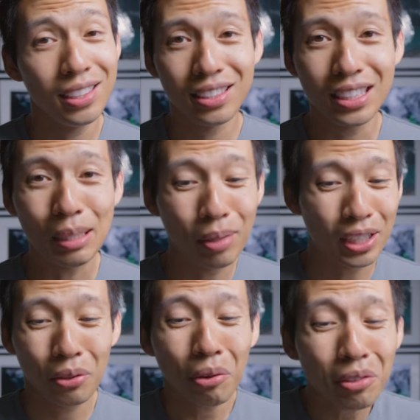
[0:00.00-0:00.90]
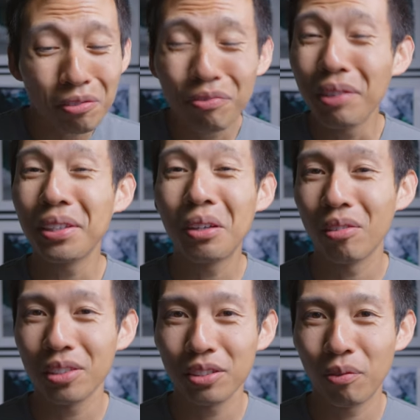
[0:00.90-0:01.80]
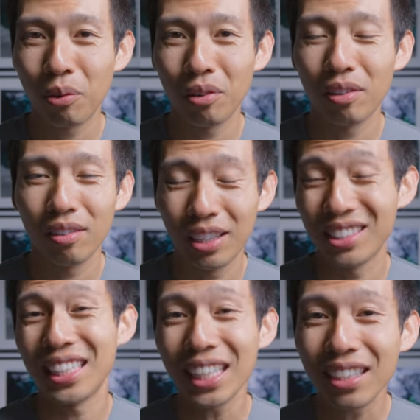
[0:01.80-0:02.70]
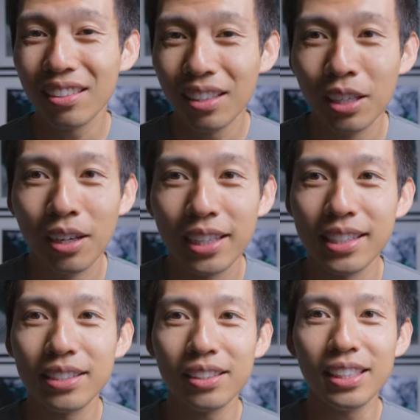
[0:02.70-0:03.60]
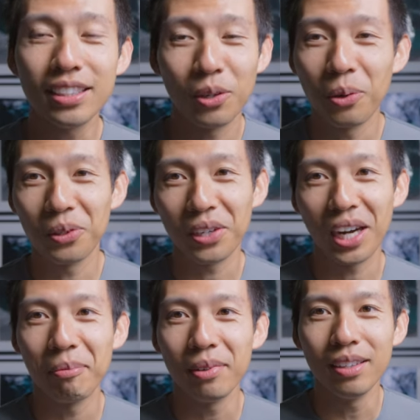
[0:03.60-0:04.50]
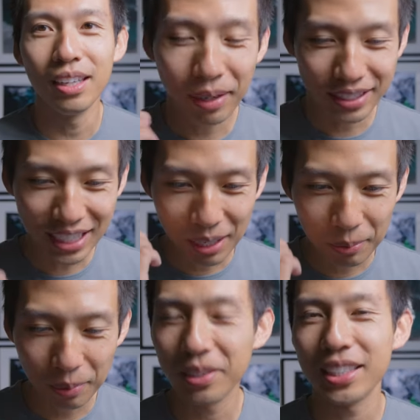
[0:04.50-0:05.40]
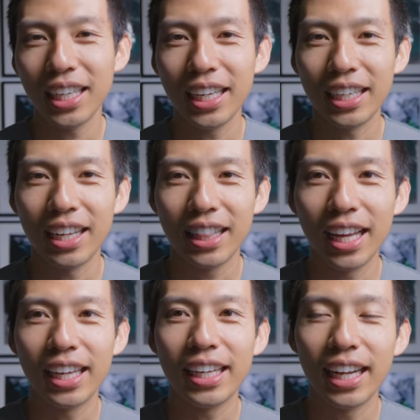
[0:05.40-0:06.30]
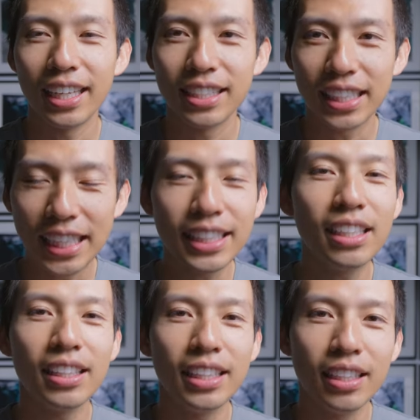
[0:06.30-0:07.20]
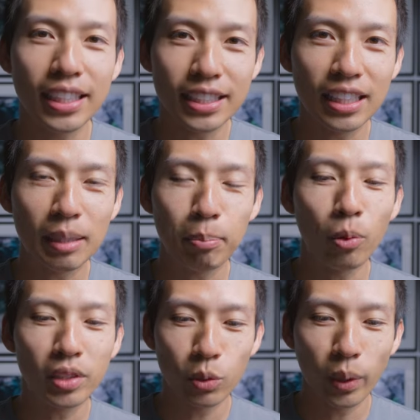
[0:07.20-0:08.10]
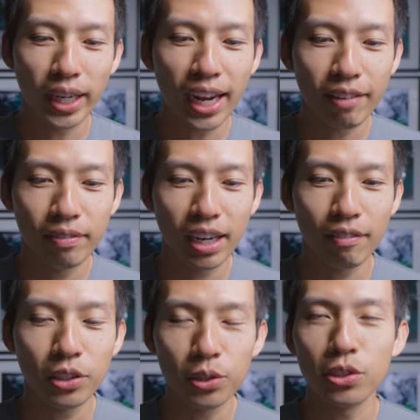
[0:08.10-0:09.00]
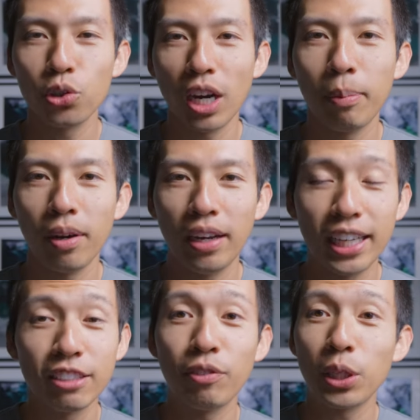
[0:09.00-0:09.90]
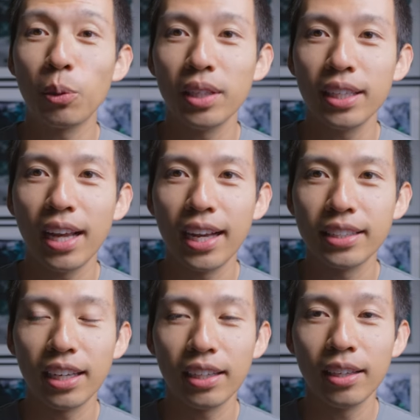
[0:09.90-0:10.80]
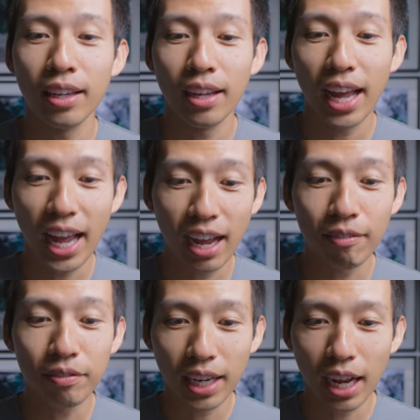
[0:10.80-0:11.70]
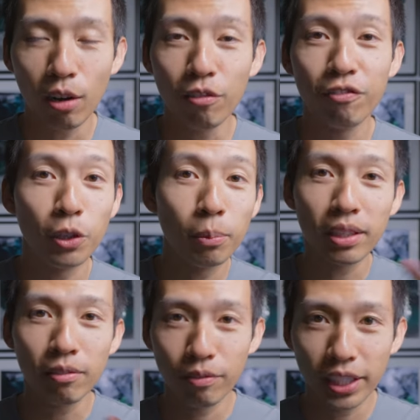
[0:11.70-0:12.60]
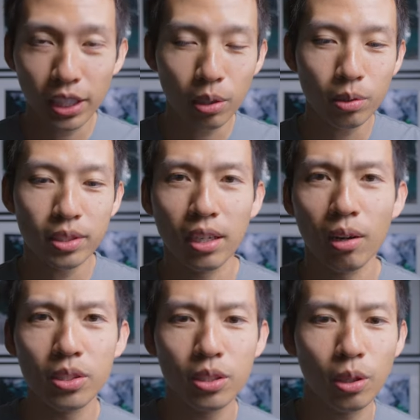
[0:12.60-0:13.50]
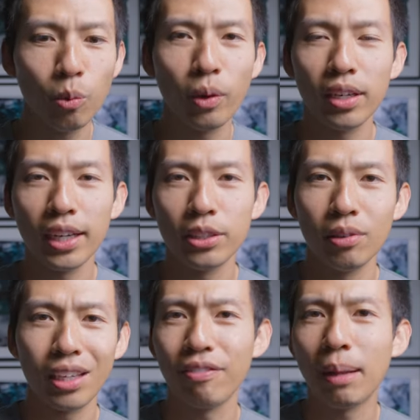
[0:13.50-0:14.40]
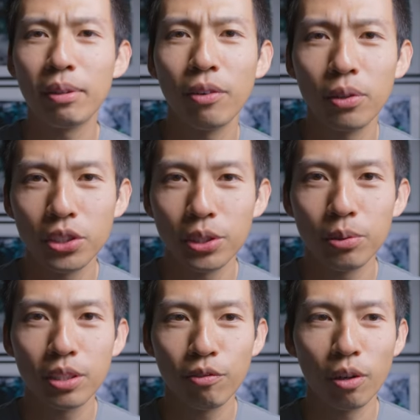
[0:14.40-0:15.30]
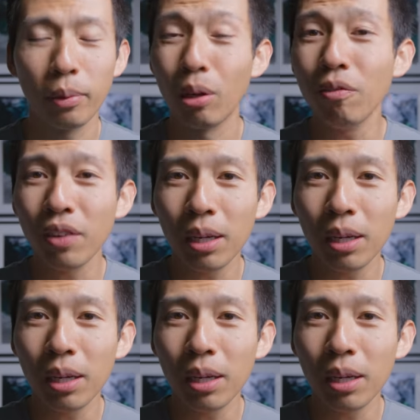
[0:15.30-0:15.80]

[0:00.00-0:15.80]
it's steep, like $350 for a stick, essentially, to hold your camera. But I will say that it has easily pulled its weight. I've never used a tripod as frequently as I have now filming videos, and also when I do like family photo shoots for my own